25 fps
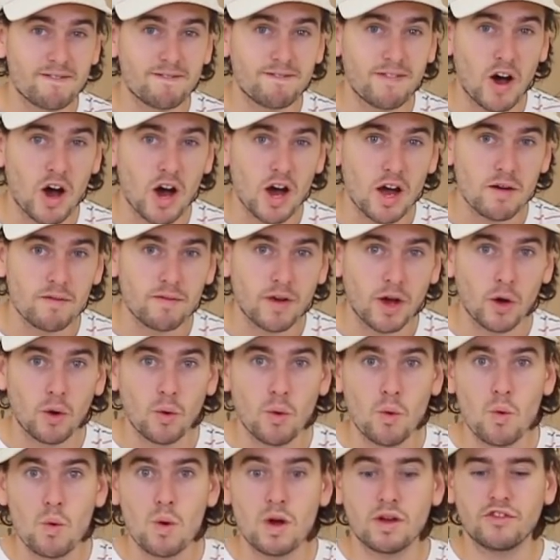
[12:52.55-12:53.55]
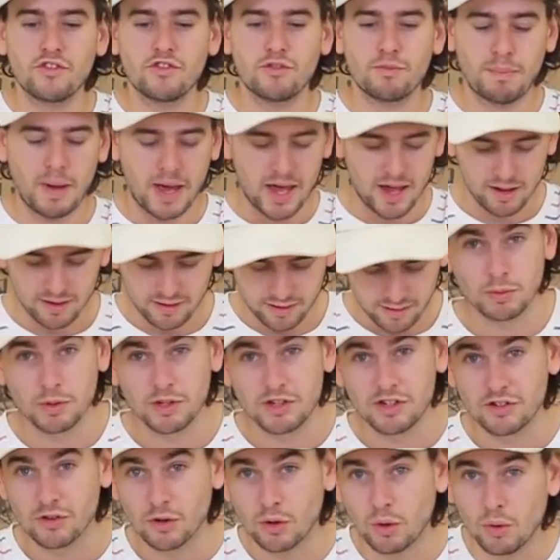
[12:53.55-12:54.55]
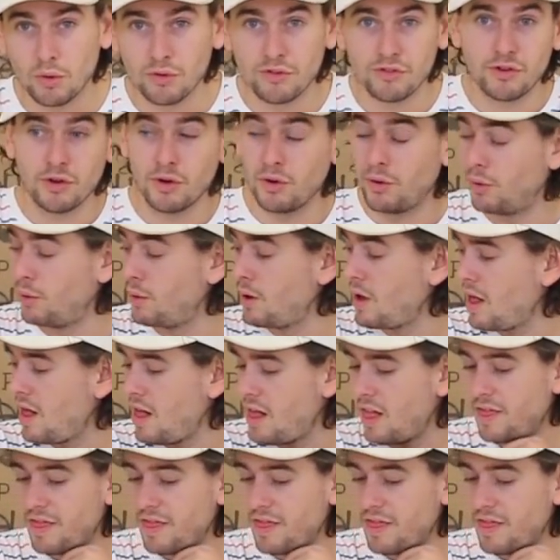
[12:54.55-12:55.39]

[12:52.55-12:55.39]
5.0 space, which is also